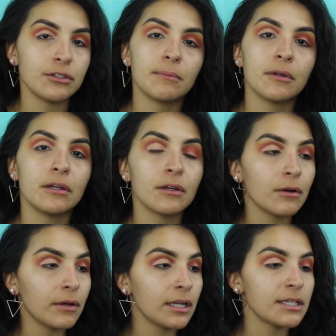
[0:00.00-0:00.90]
So I'm going to
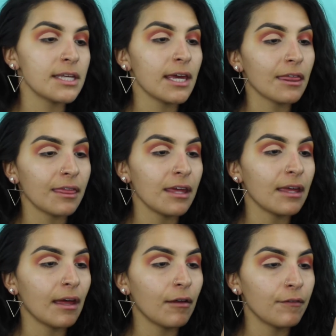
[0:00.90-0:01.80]
go ahead and take the
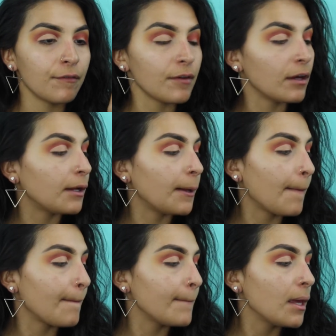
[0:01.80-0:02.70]

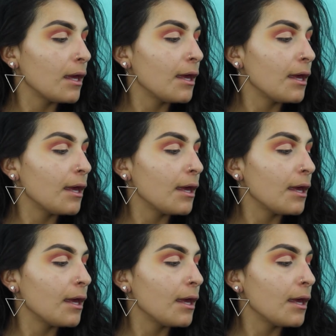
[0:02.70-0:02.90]
e.l.f.